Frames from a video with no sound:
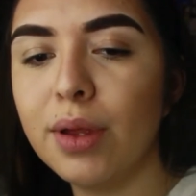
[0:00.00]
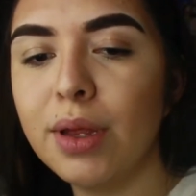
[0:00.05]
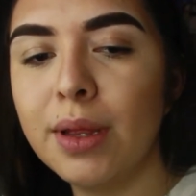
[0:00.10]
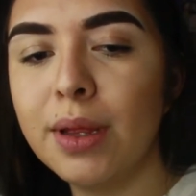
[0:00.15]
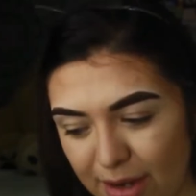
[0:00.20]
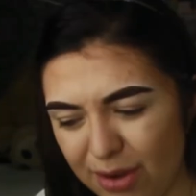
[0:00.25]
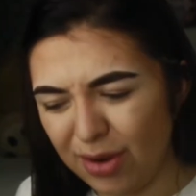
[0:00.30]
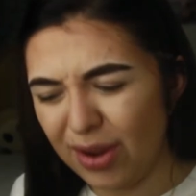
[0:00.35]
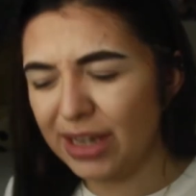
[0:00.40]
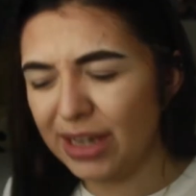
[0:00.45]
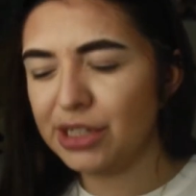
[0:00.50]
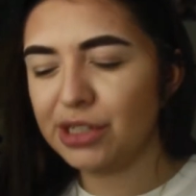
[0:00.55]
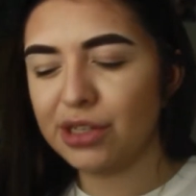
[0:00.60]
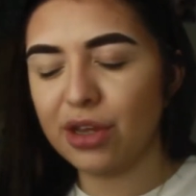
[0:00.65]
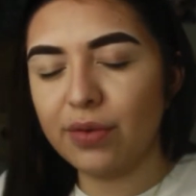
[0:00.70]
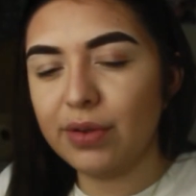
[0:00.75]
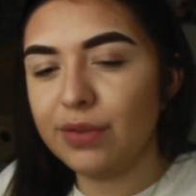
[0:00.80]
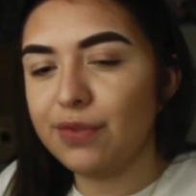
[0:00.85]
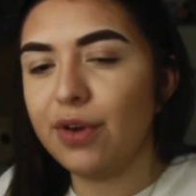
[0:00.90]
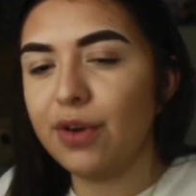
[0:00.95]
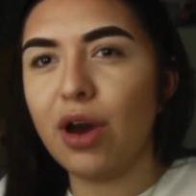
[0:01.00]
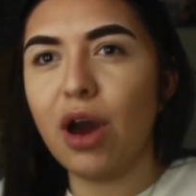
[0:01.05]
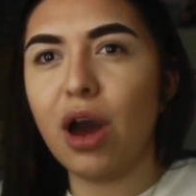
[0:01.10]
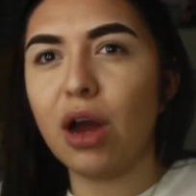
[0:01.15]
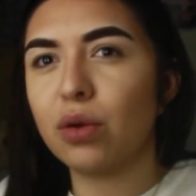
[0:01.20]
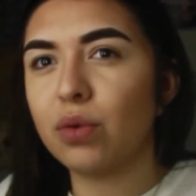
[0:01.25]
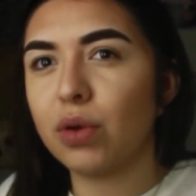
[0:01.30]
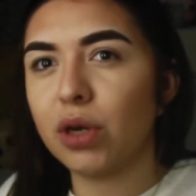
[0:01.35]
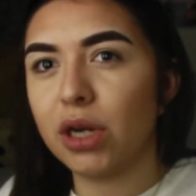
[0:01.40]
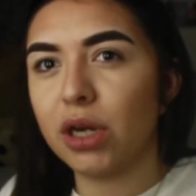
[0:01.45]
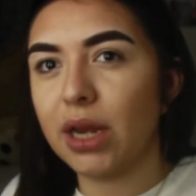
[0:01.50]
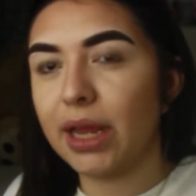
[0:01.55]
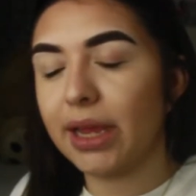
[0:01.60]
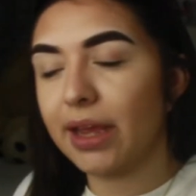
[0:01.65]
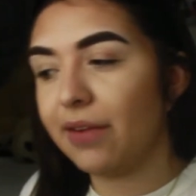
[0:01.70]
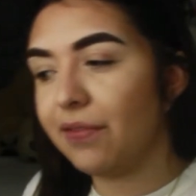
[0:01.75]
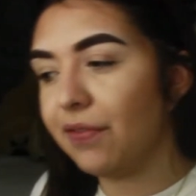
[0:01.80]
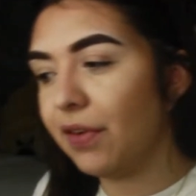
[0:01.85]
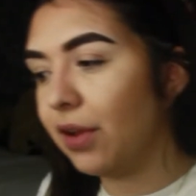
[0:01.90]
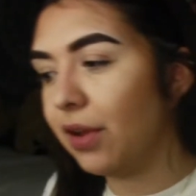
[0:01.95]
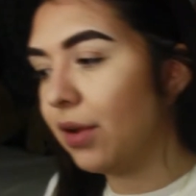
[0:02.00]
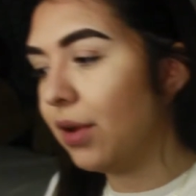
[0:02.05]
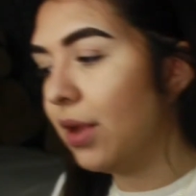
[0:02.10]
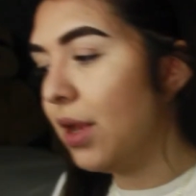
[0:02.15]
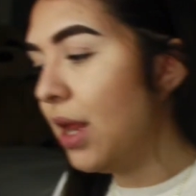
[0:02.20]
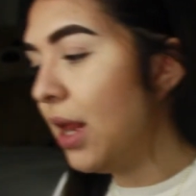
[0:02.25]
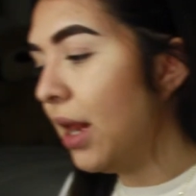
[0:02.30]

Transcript: I don't know I just always felt awkward like I felt